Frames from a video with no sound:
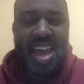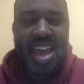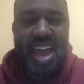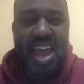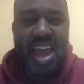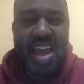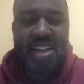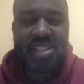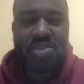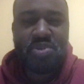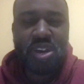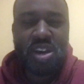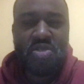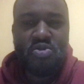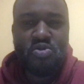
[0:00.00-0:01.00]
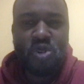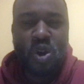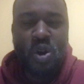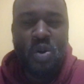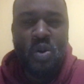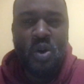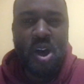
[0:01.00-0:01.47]
And so we're going to
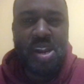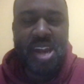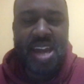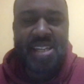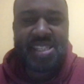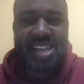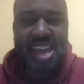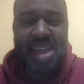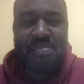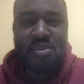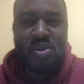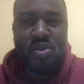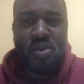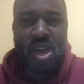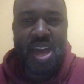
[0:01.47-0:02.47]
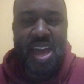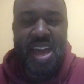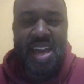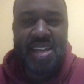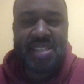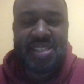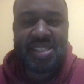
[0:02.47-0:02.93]
roll on that table
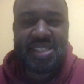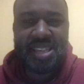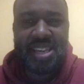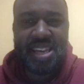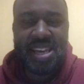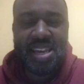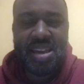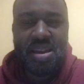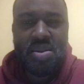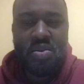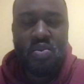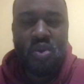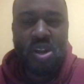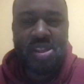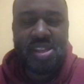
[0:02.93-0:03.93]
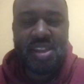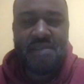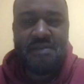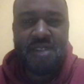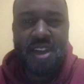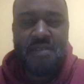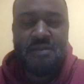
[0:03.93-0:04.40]
and see what the
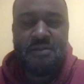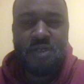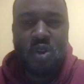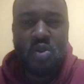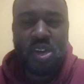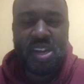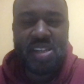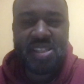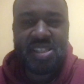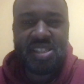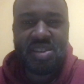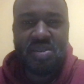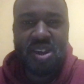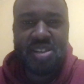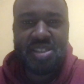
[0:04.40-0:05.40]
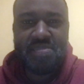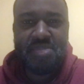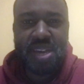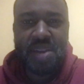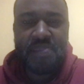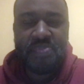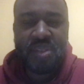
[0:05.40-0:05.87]
event focus is going to
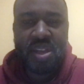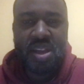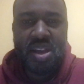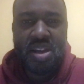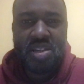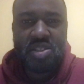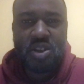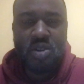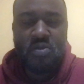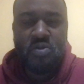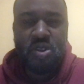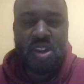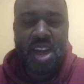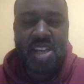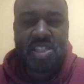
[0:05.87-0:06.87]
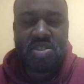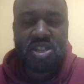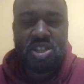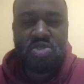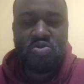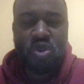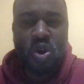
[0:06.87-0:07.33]
be. So for
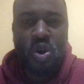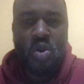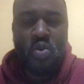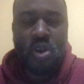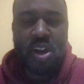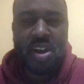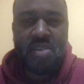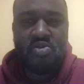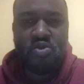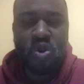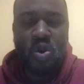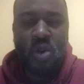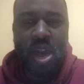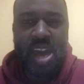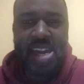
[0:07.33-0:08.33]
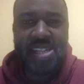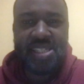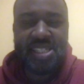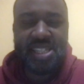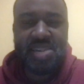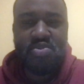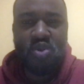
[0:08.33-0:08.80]
this roll, we're going to roll a
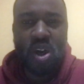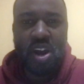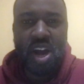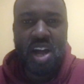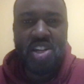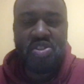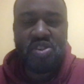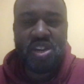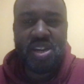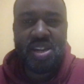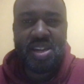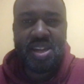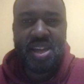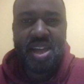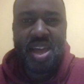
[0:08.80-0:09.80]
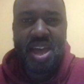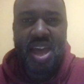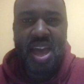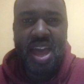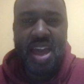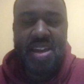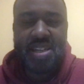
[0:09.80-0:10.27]
D100
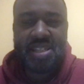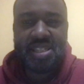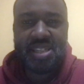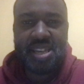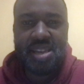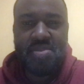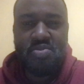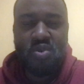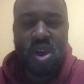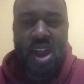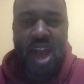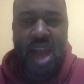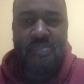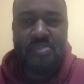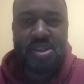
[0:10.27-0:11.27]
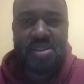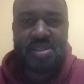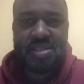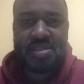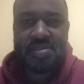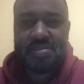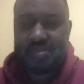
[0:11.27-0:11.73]
and see what happens.